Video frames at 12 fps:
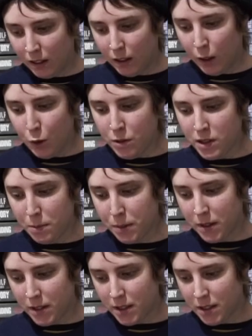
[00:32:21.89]

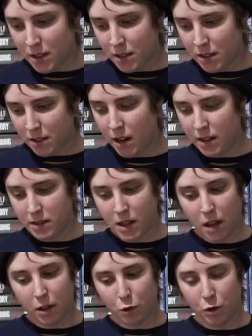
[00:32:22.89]
Leucippus is
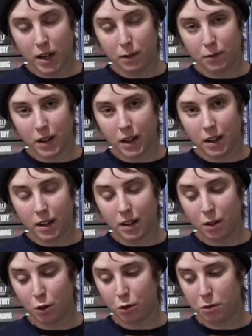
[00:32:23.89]
another Greek
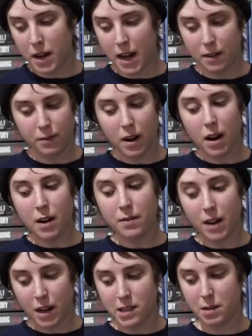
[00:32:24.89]
figure who had a very,
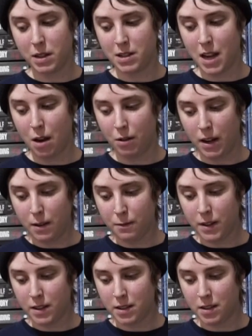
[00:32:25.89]
very similar tale to
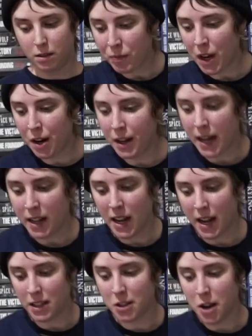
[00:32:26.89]
Iphis. Okay,
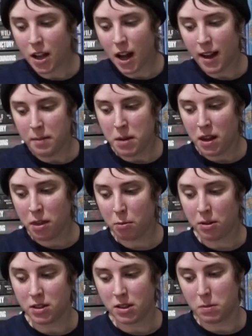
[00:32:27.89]
yeah, so Akan myth
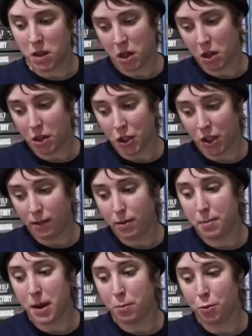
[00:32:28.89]
was the mythology of the
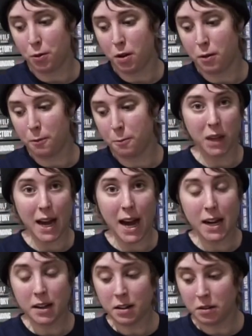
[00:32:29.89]
people of
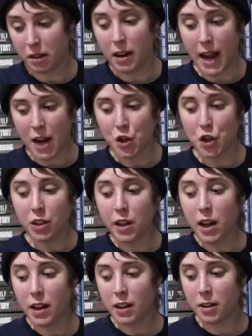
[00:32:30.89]
Ghana, ancient
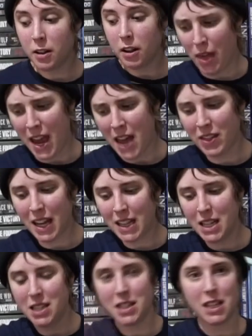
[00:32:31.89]
Ghana. They had like
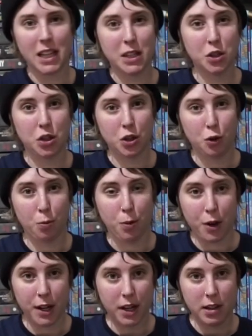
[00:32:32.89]
these celestial
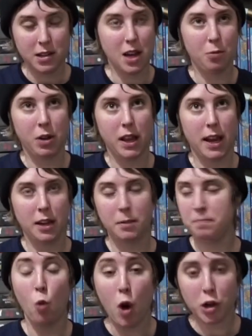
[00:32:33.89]
bodies that were like
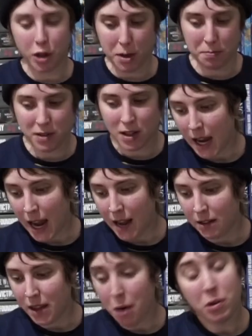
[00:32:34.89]
worshipped,
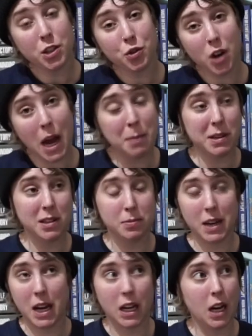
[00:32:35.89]
and they were described as
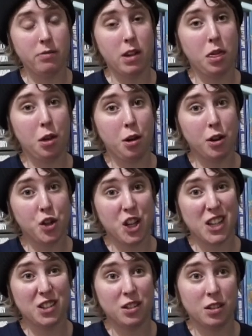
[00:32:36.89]
being either third
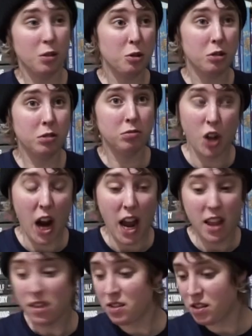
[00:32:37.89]
gender or
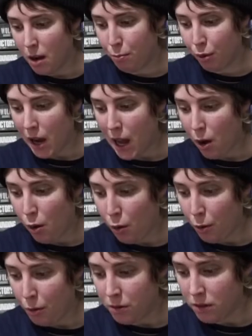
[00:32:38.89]
trans.
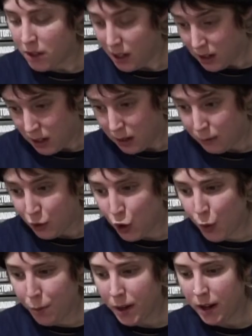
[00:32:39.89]
Abrau, deity of
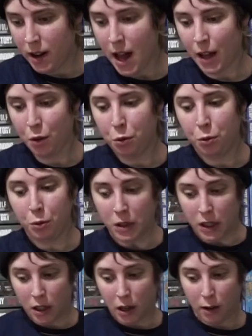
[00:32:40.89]
Jupiter, Aku,
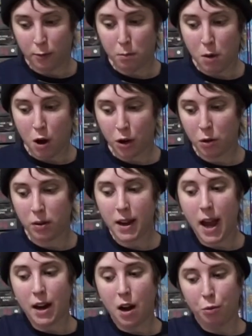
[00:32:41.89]
deity of Mercury,
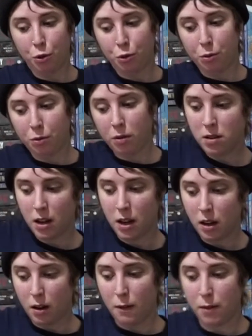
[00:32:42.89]
and Awu,
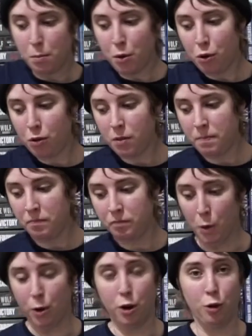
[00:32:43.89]
deity of the moon,
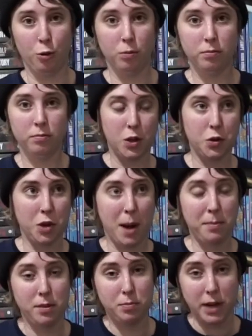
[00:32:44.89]
were all
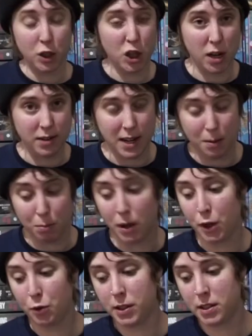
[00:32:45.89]
described as being gender
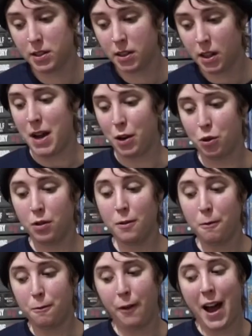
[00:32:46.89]
ambiguous. I
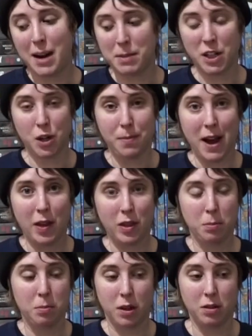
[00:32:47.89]
couldn't find much about
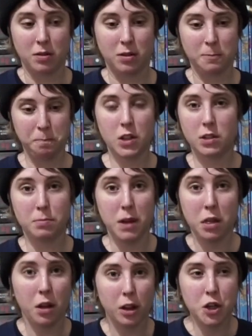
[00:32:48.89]
them because just
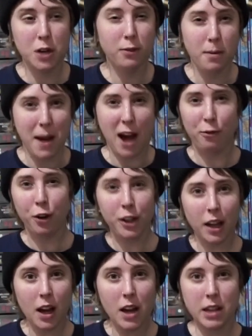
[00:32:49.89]
mythology from
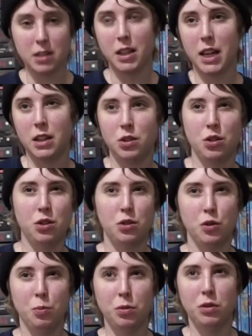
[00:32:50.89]
Africa is like
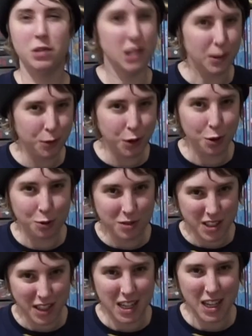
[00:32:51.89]
super difficult
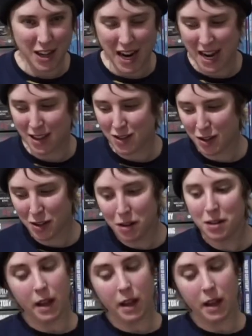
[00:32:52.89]
to get your hands on.